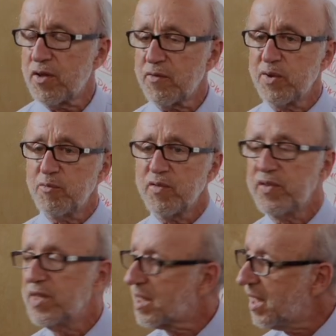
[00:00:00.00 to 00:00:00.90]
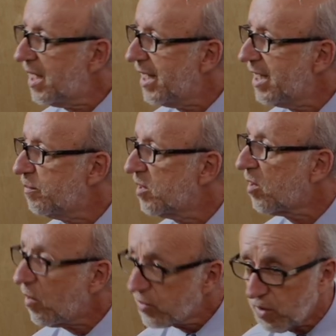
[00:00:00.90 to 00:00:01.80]
of removing the decay, but
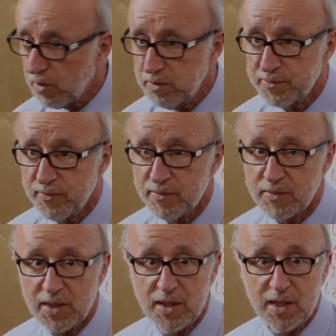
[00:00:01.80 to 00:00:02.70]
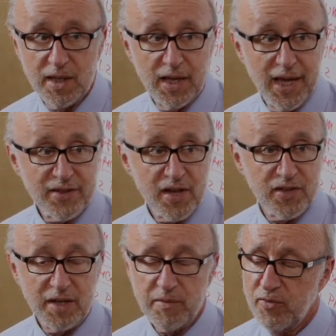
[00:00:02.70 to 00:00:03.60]
also, as I
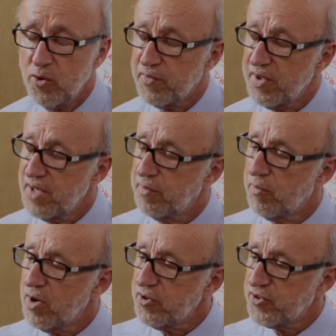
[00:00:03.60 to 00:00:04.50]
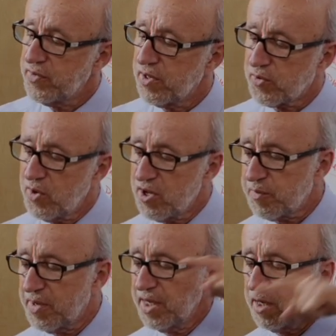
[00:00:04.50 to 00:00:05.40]
said before, if we have a margin that's
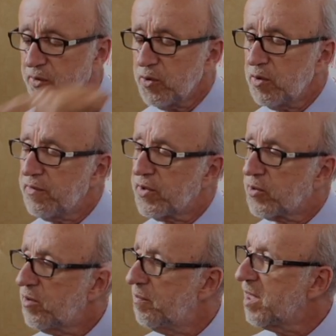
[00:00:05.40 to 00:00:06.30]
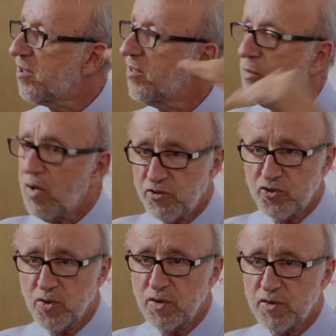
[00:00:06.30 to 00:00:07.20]
crossed by a groove, the groove makes the wall
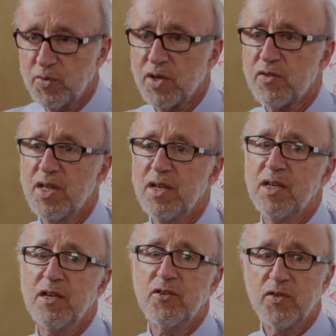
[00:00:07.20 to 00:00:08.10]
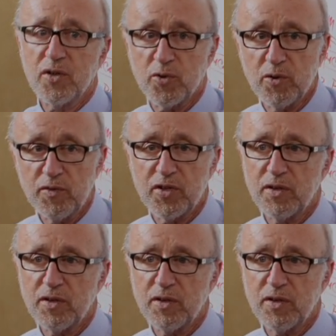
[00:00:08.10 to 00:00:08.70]
short, so we extend into the groove to